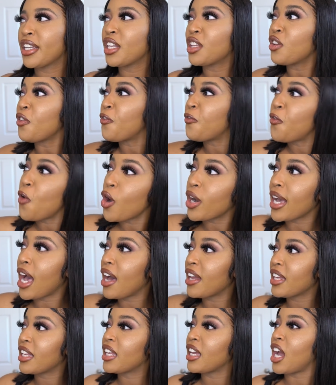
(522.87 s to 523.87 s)
Get the fuck
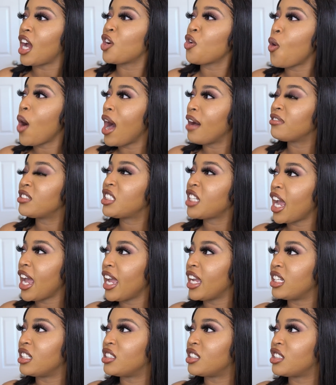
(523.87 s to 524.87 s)
out of here, I don't have
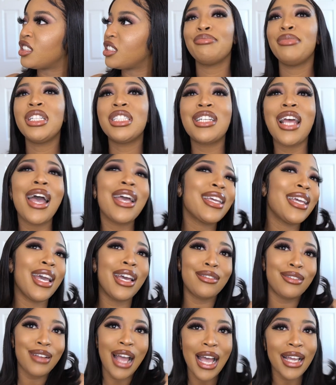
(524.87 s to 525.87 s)
change. Bitch, I
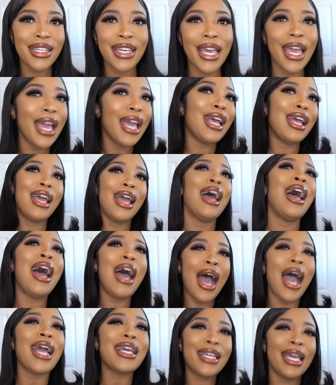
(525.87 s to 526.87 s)

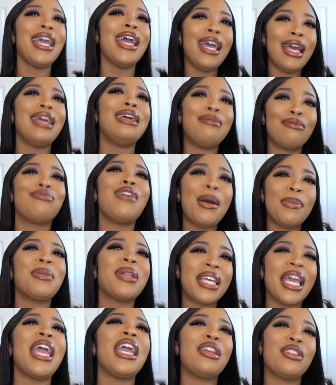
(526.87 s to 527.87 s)
can't
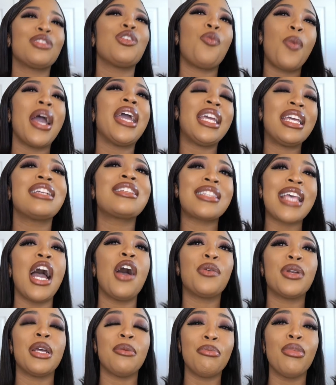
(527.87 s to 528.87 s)
replicate the way he
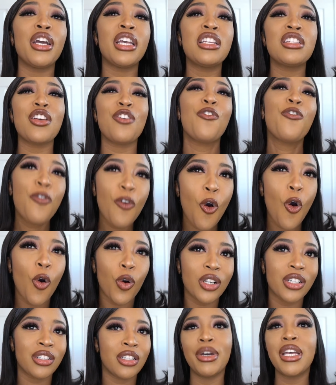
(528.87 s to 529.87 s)
sounded, but he said
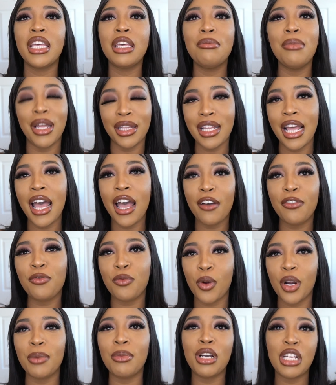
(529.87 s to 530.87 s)
fuck, but he meant the F
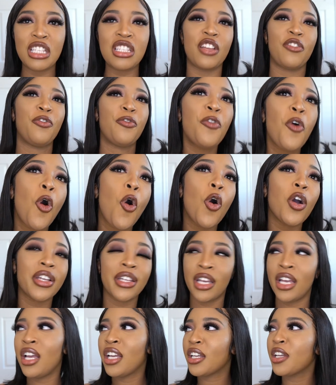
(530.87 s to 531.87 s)
word, but he said fuck,
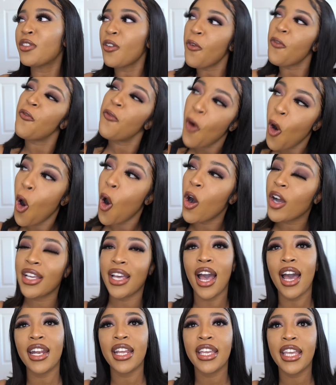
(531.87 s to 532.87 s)
get the fuck
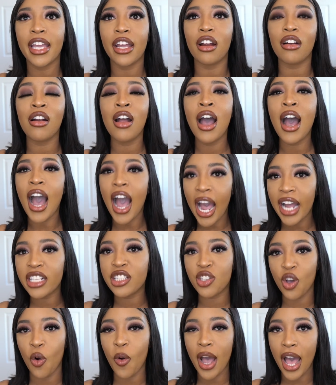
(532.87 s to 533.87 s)
out of here, I
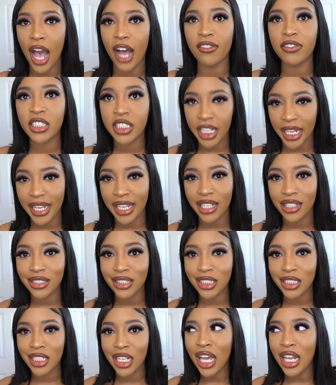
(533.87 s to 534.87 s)
don't have
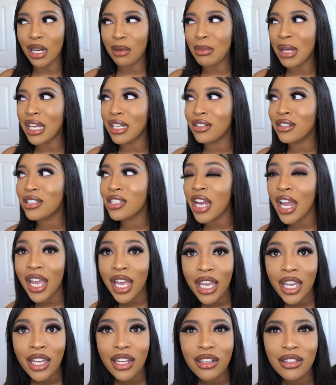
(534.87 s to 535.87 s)
change. And I'm like,
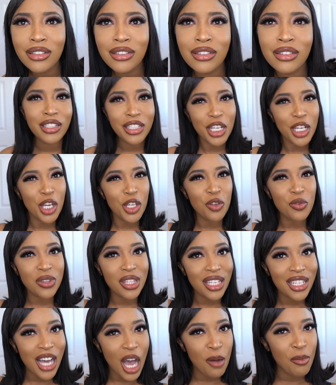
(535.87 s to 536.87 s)
change? Nigga, you
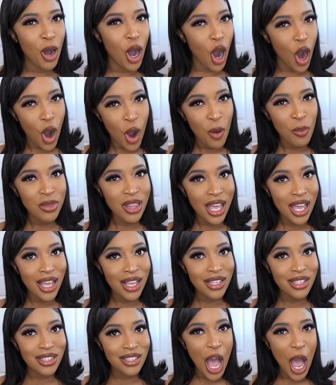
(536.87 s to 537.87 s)
think I'm
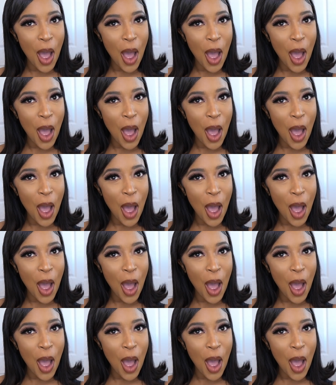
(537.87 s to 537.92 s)
homeless?